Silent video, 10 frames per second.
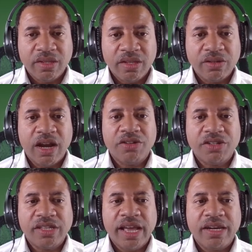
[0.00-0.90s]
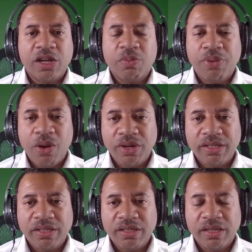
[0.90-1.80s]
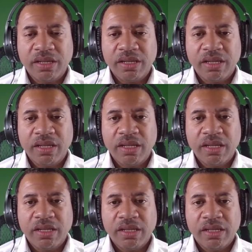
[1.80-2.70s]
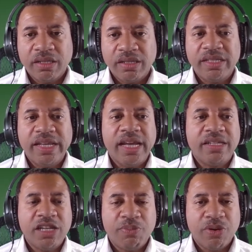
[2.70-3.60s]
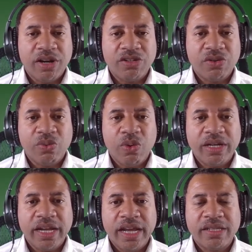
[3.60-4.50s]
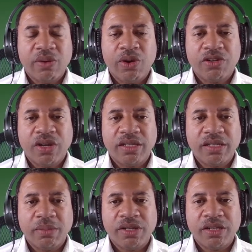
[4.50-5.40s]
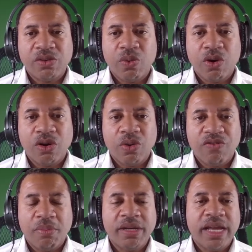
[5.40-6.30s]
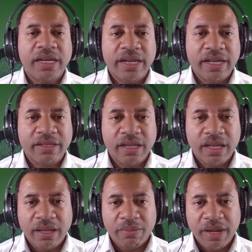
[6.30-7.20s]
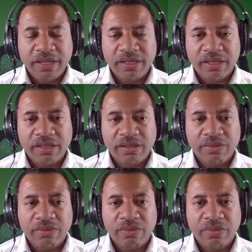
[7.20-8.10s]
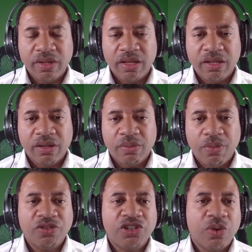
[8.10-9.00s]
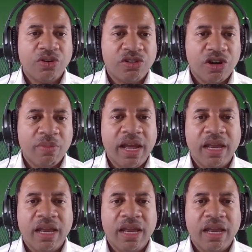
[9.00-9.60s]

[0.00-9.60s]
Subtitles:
to understand the components to dig deeper into what it is that we're attempting to work on from a day-to-day basis, both short-term and